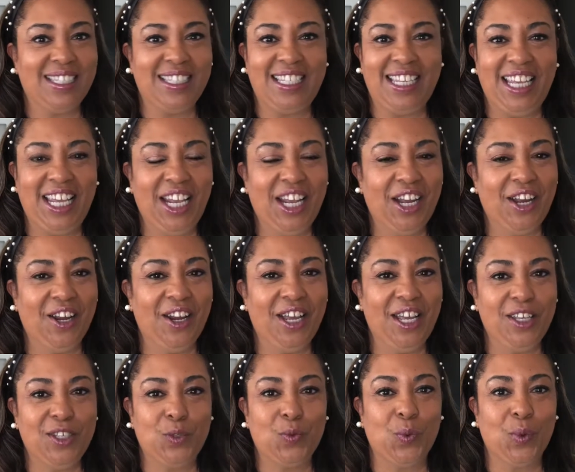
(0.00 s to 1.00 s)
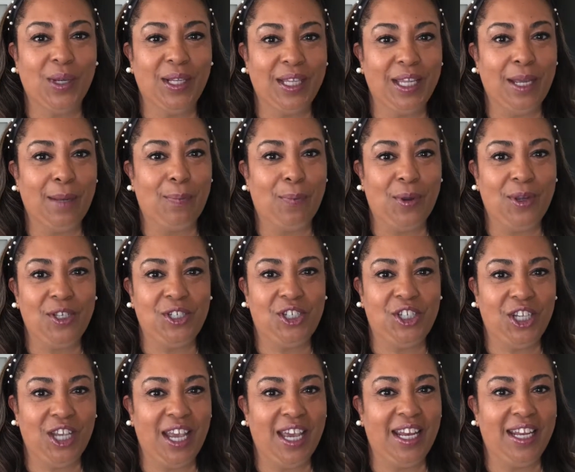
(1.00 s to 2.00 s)
here is really
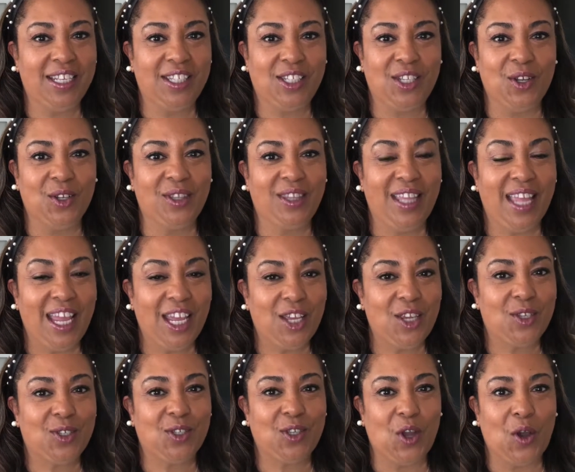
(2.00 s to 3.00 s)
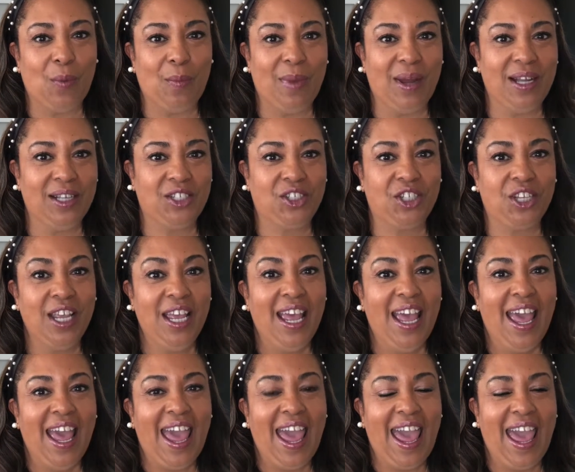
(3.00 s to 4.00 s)
appreciated, so thank you so much.
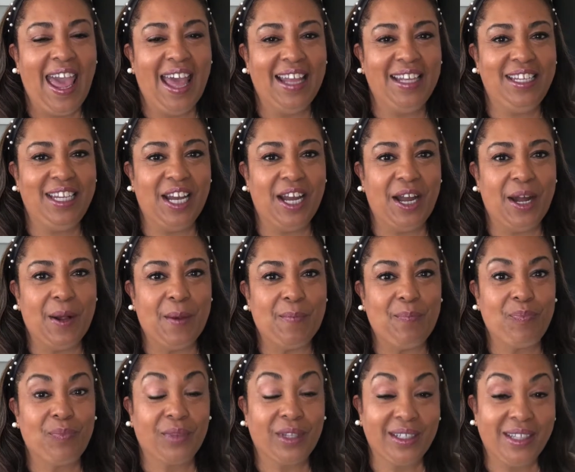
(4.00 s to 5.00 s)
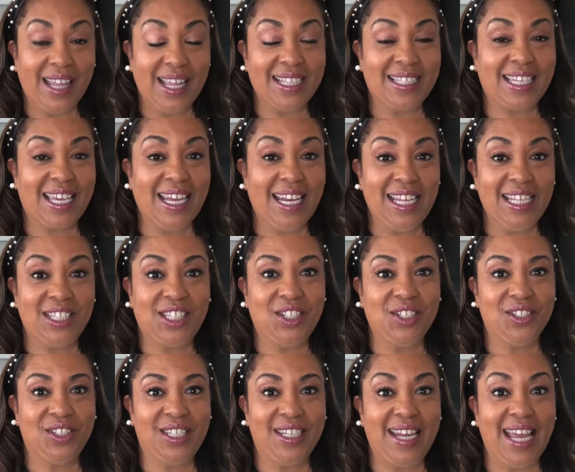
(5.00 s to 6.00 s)
And let's get
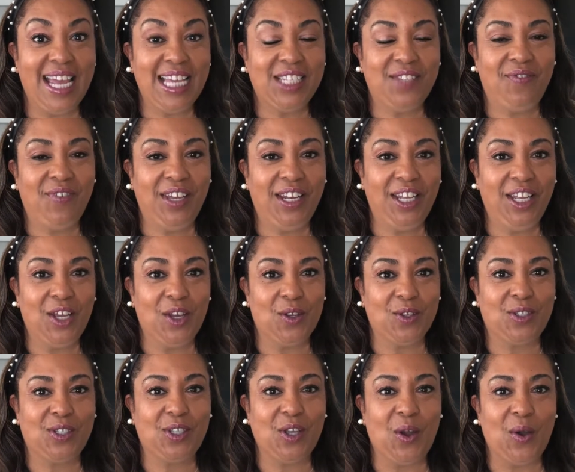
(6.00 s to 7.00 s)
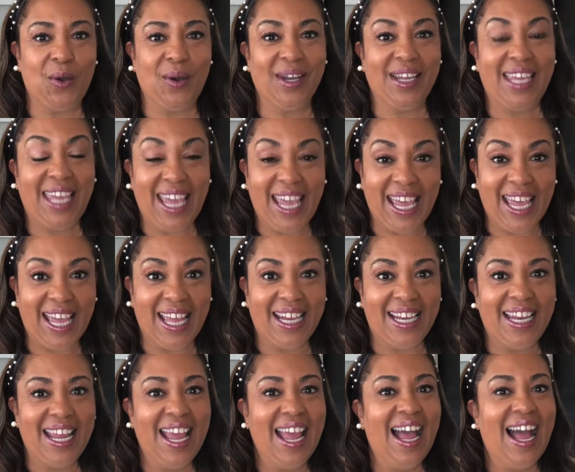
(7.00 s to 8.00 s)
into today's video. So
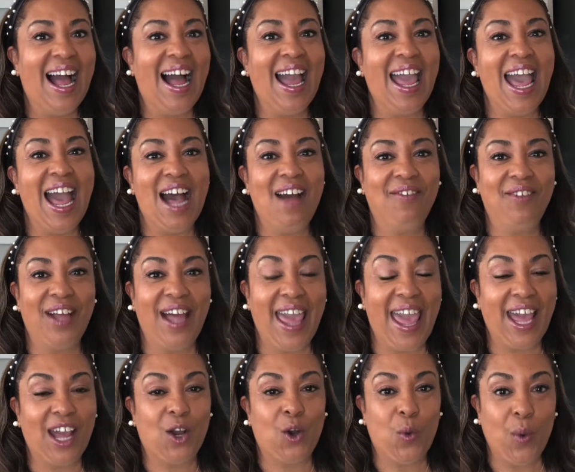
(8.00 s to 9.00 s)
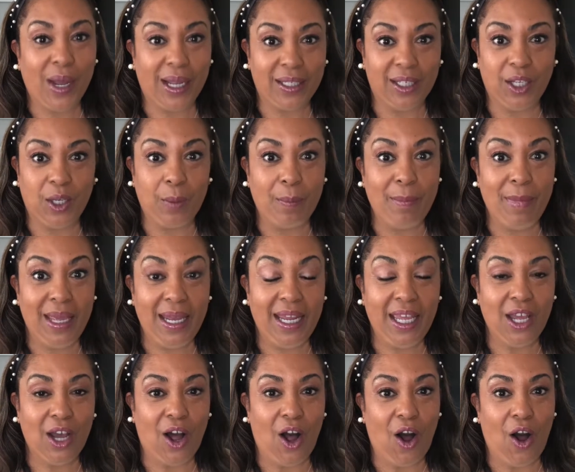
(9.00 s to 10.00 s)
again, I have a quick little
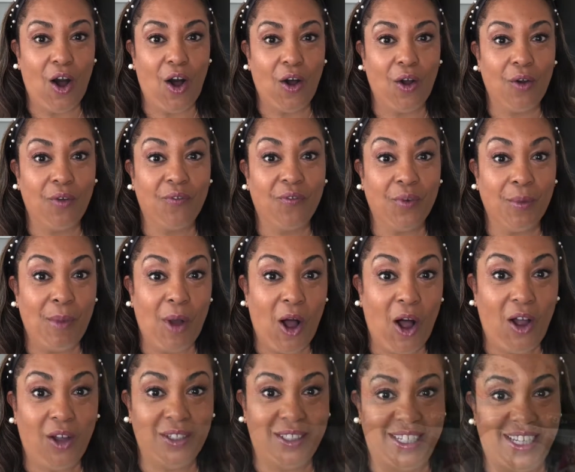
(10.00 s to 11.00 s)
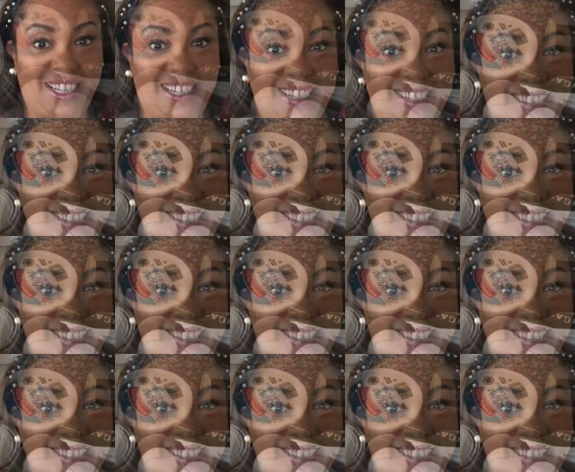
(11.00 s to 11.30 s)
mini haul from Aldi.